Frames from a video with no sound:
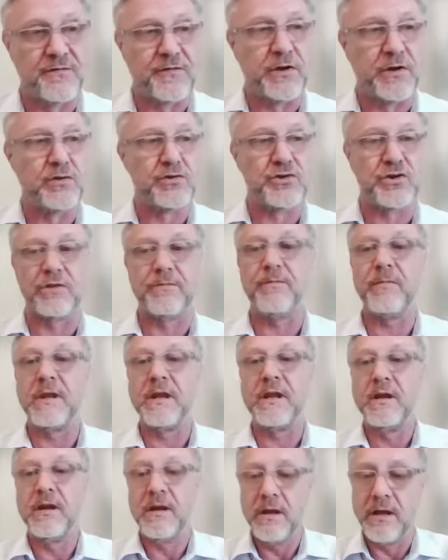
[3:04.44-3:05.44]
in the future.
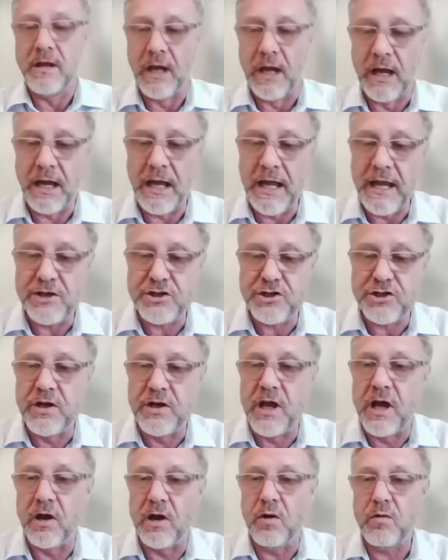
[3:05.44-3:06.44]
As you
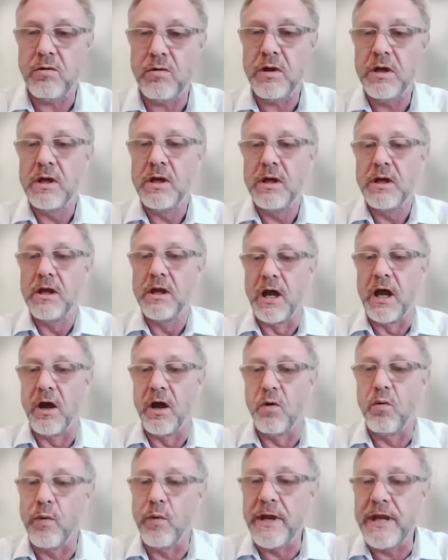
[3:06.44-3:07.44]
know,
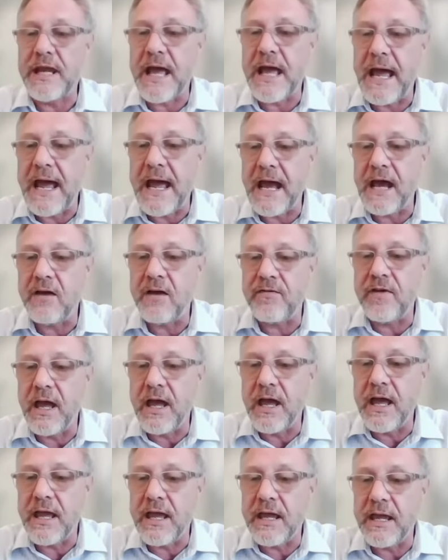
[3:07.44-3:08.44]
we have
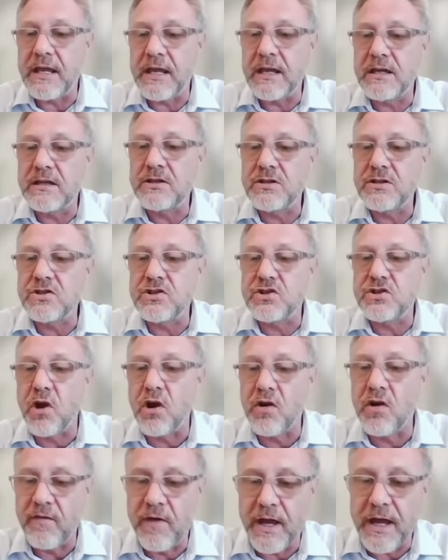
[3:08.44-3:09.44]
a
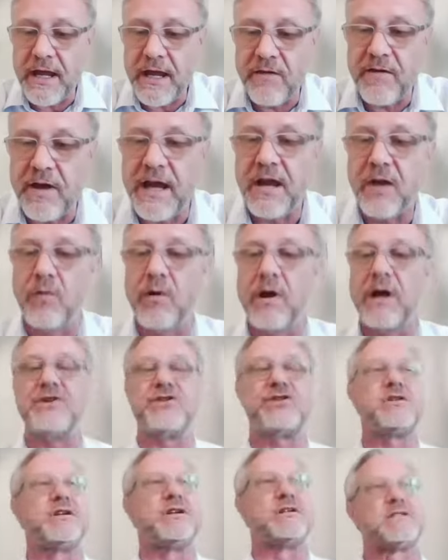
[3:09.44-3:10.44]
survey
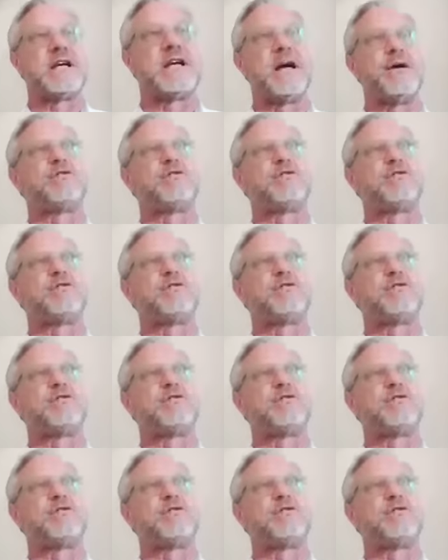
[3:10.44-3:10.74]
evaluation, as